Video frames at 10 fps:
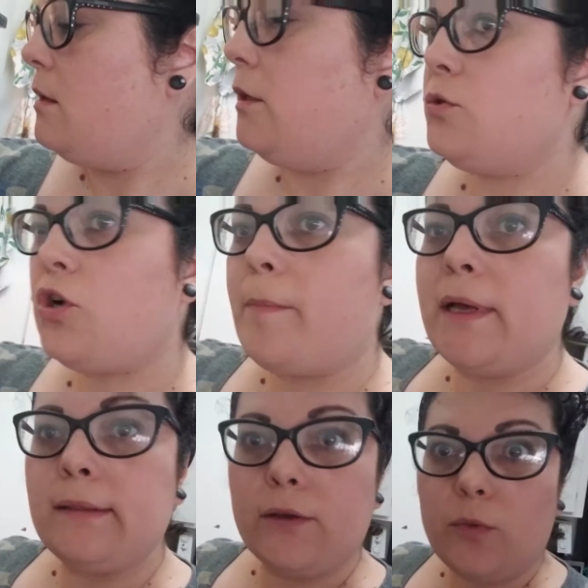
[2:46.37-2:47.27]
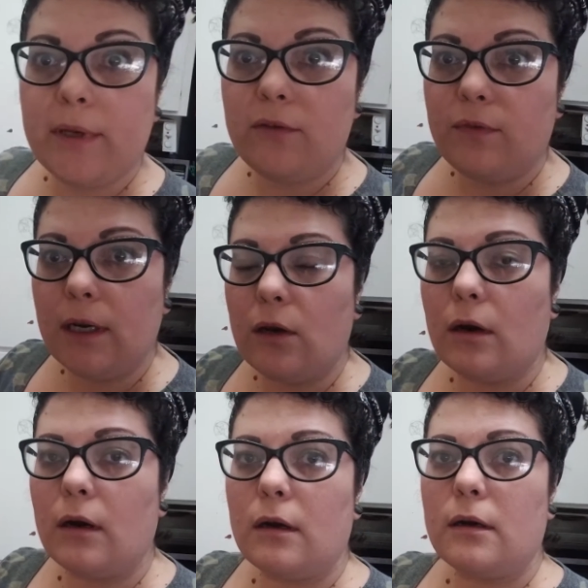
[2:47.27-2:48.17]
You drop a little bit of
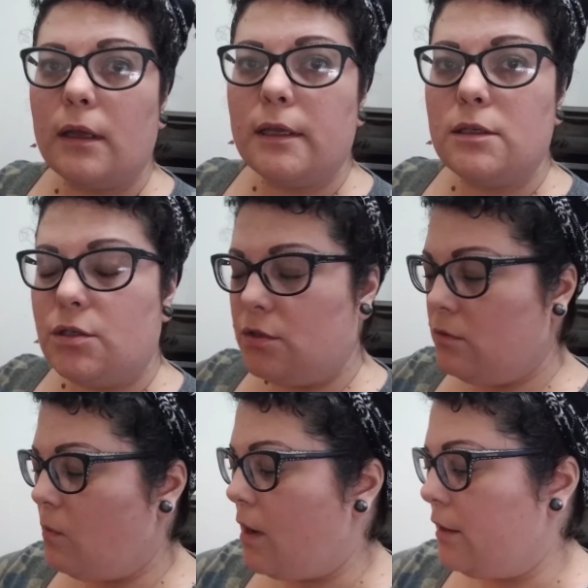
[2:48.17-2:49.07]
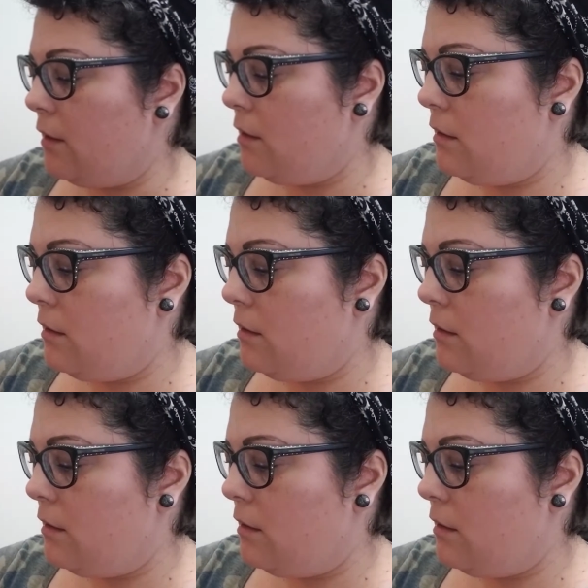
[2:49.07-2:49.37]
vinegar into the water.